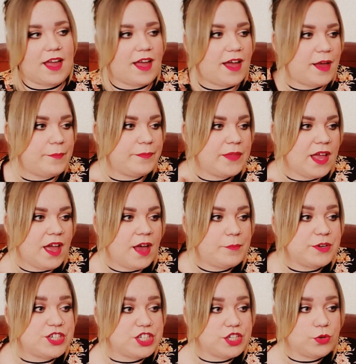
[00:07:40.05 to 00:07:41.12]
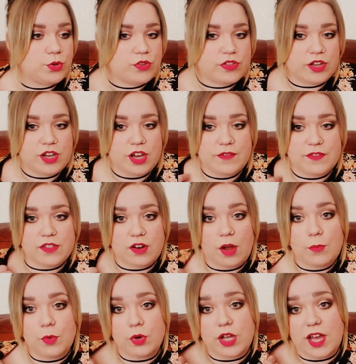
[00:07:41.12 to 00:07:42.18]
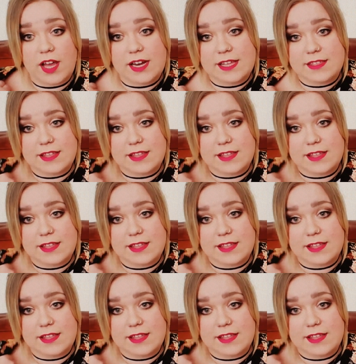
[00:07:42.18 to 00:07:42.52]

But she also covers a lot more girly